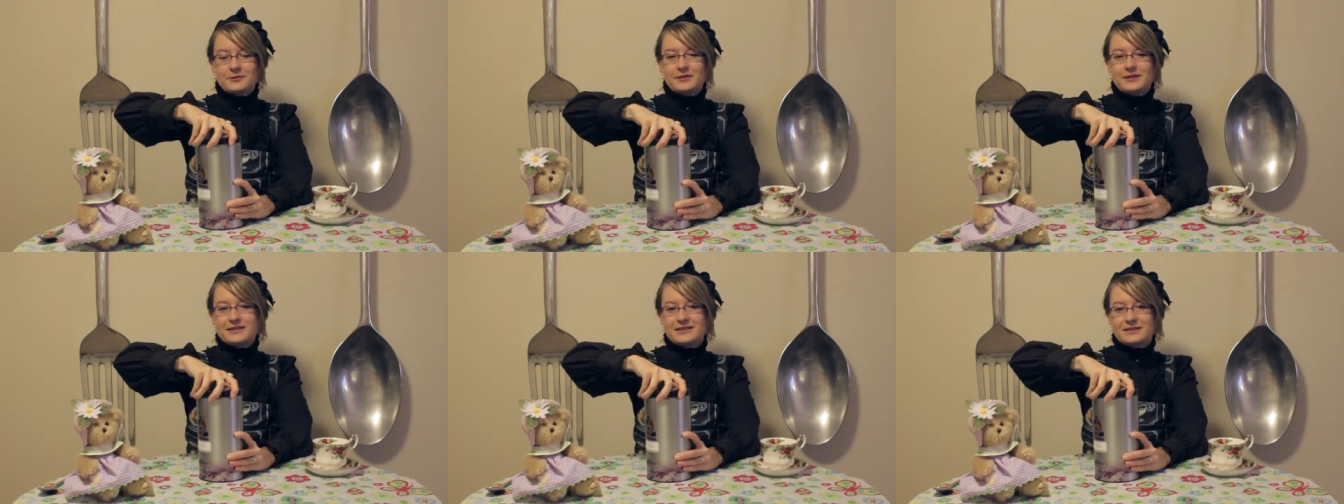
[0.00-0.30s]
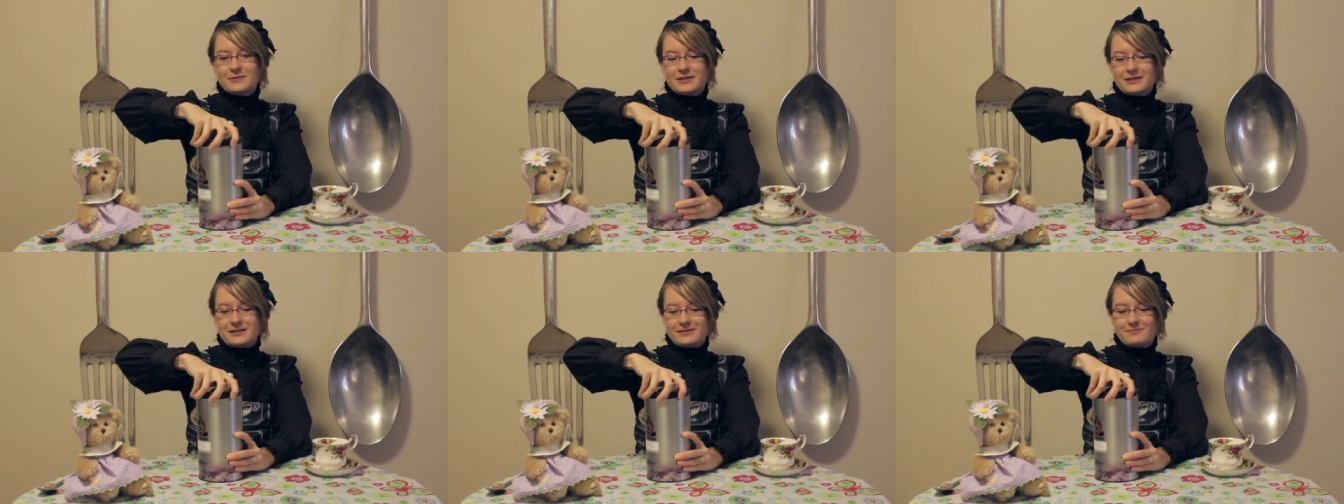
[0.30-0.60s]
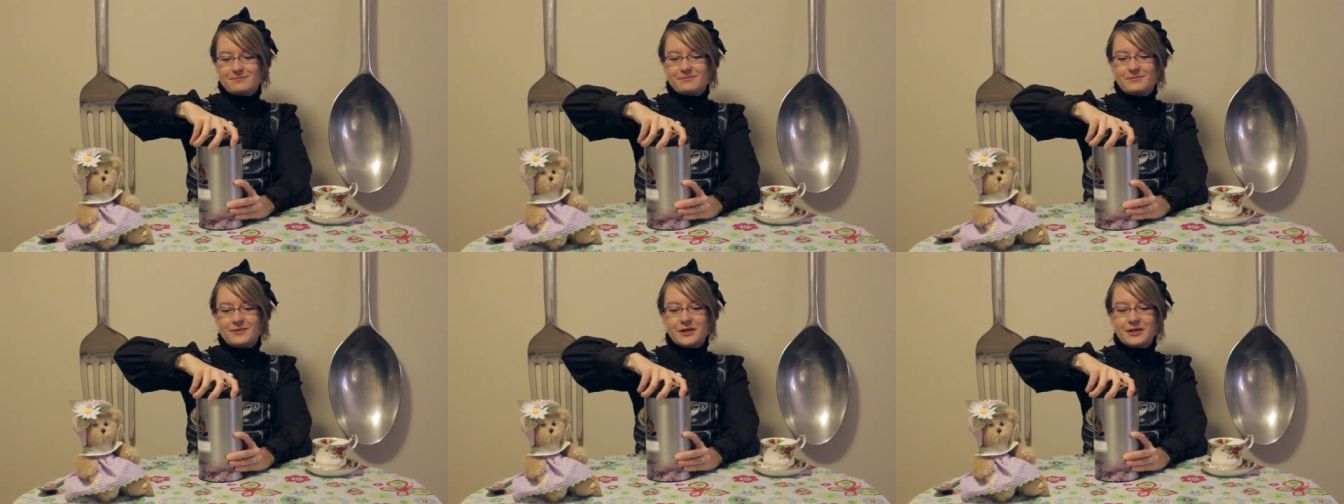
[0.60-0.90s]
lid's a bit
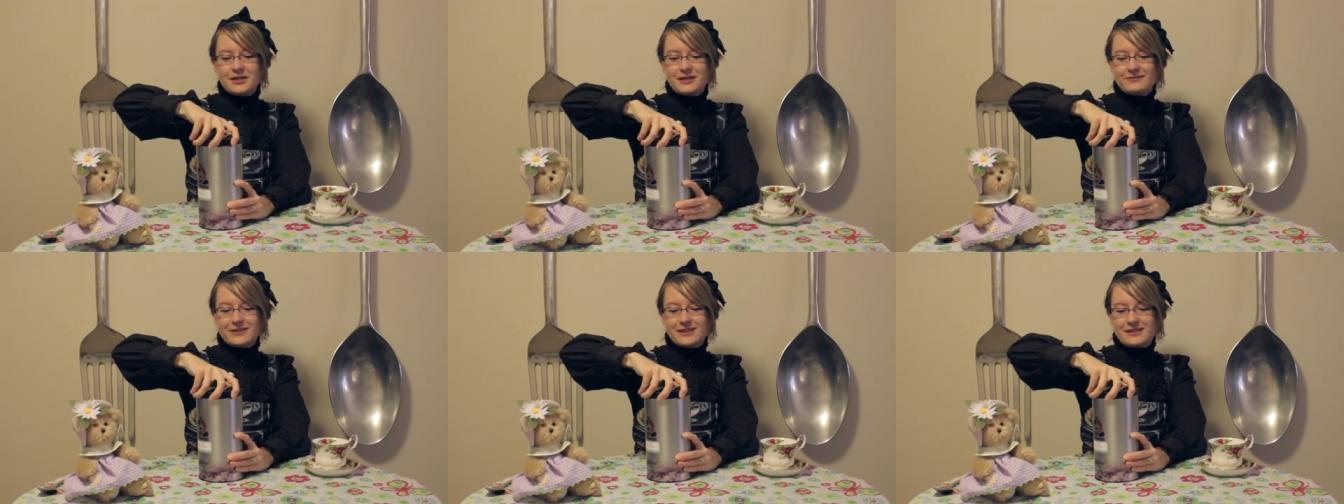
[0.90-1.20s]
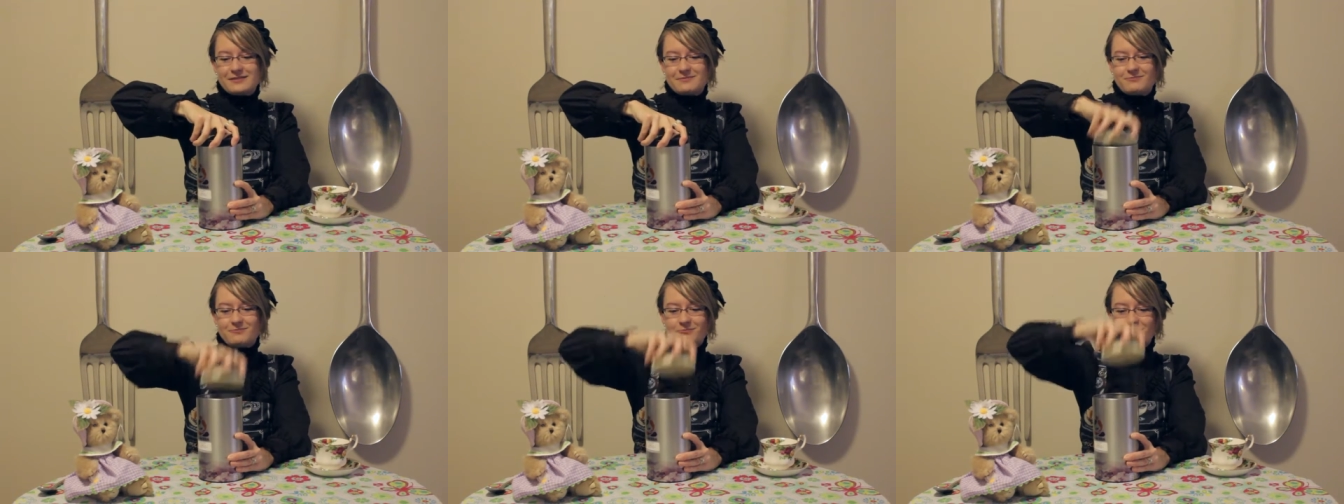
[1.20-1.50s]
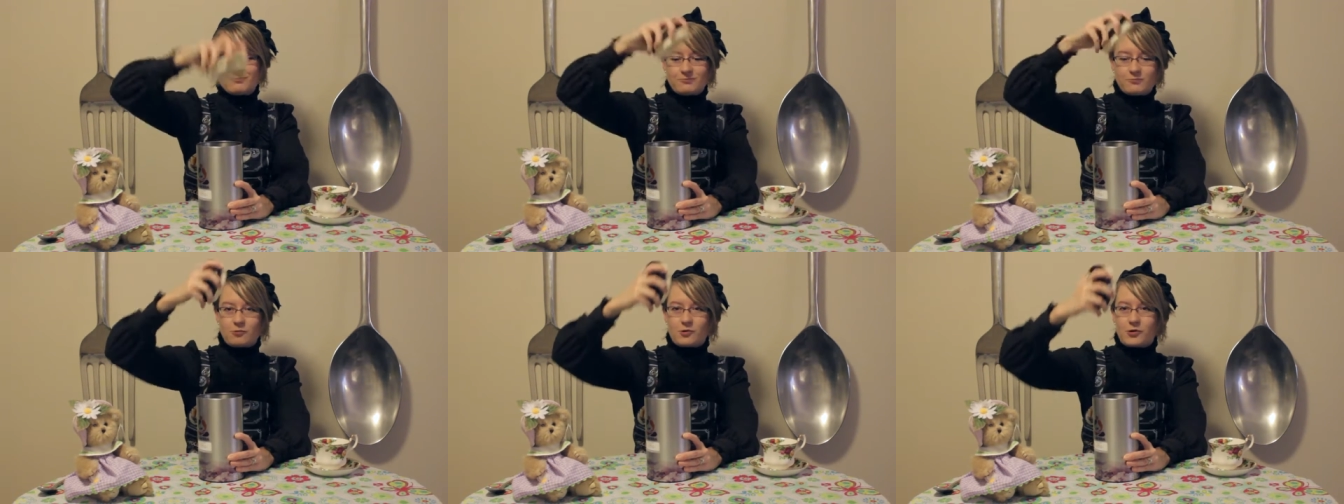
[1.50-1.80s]
uneven and
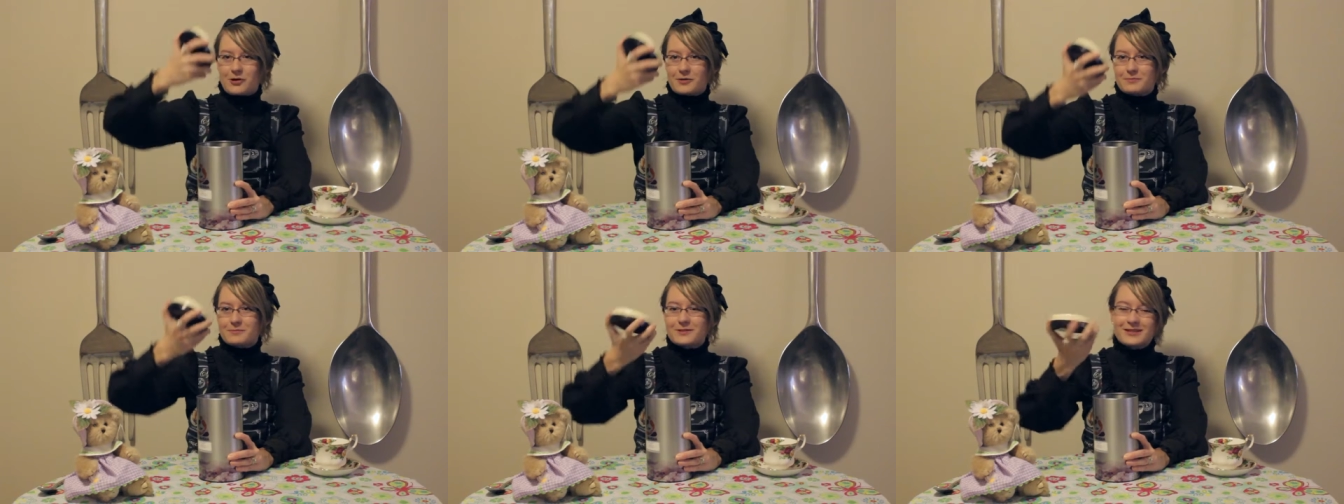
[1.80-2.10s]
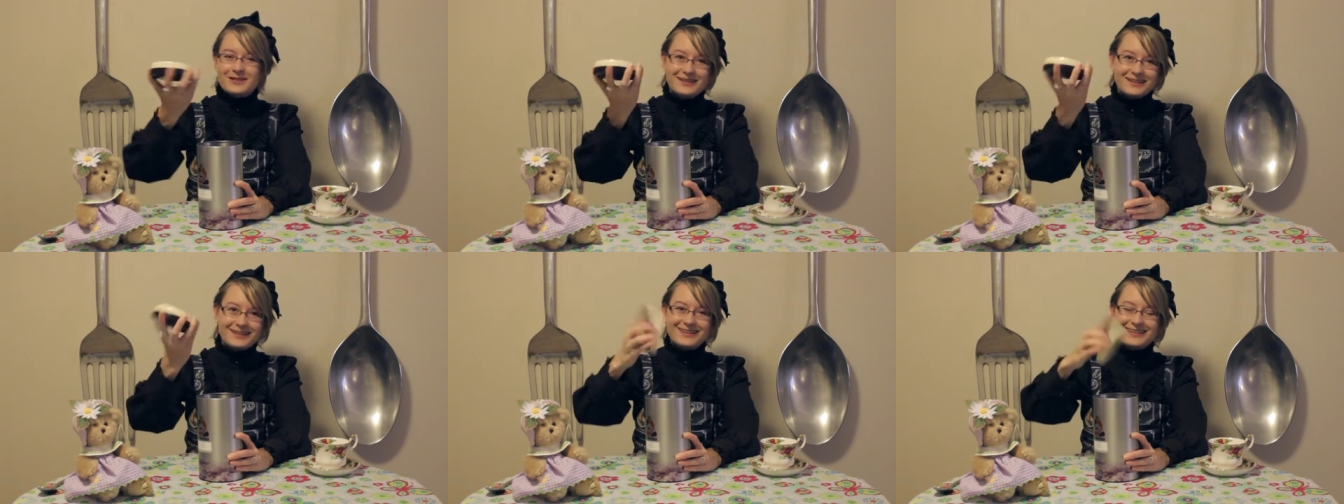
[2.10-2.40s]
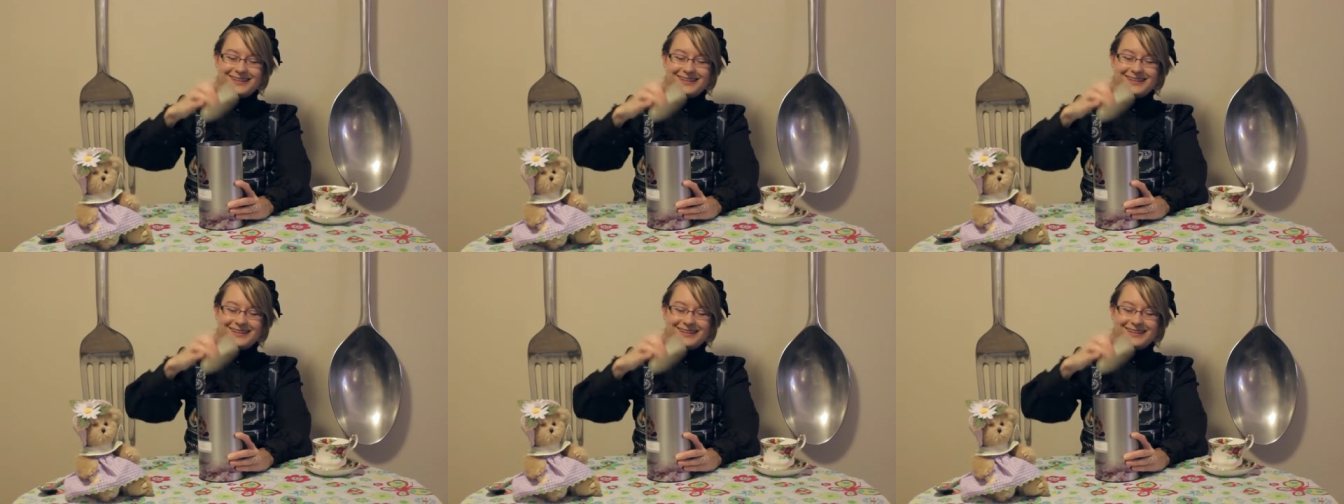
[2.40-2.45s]
warped.